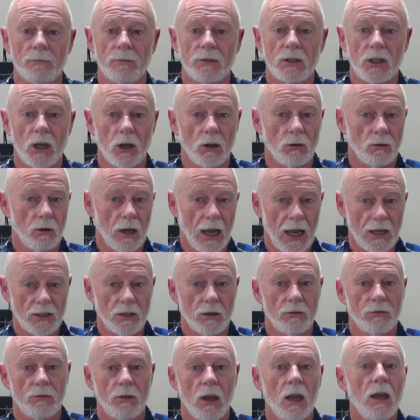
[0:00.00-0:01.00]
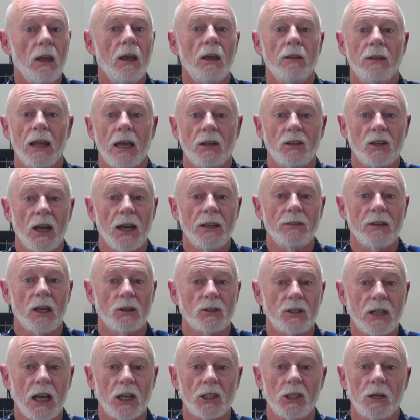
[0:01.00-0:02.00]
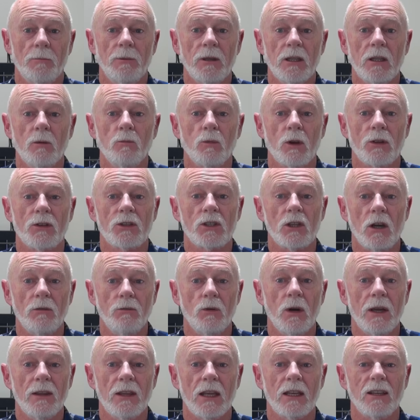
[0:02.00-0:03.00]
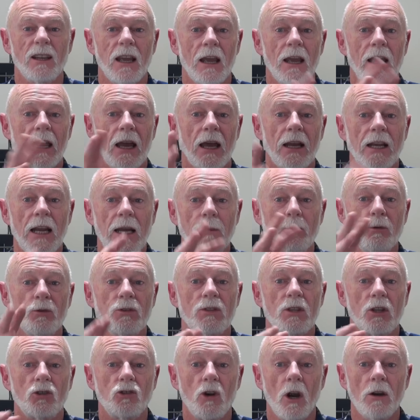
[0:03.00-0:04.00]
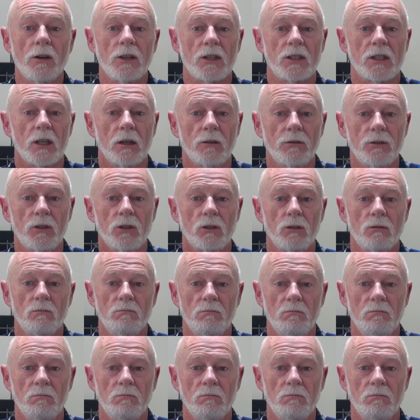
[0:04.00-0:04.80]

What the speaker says: So as of that date, they'll start shipping them with software that enables the drone itself to